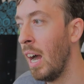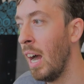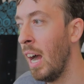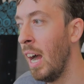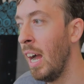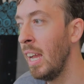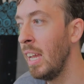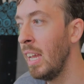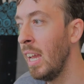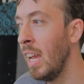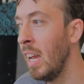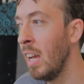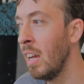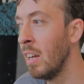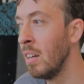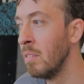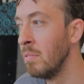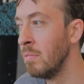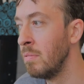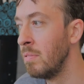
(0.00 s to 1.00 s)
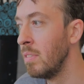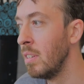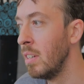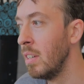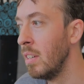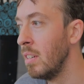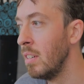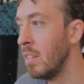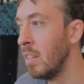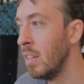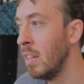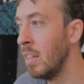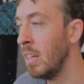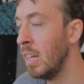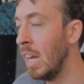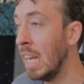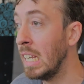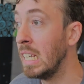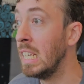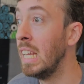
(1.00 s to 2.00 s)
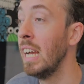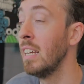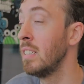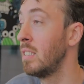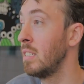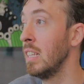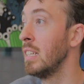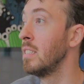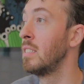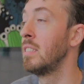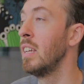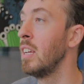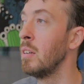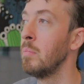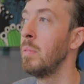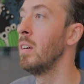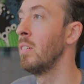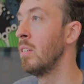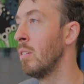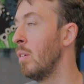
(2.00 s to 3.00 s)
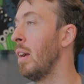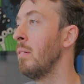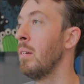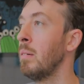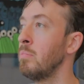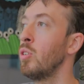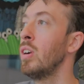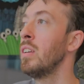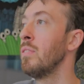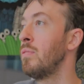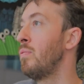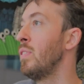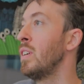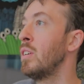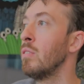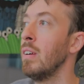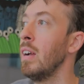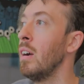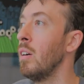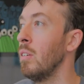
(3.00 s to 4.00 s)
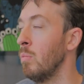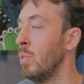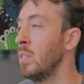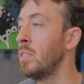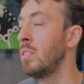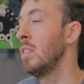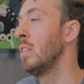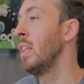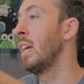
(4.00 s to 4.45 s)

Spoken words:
I have a guess, let's say, about, you know, I'm trying to figure out what's the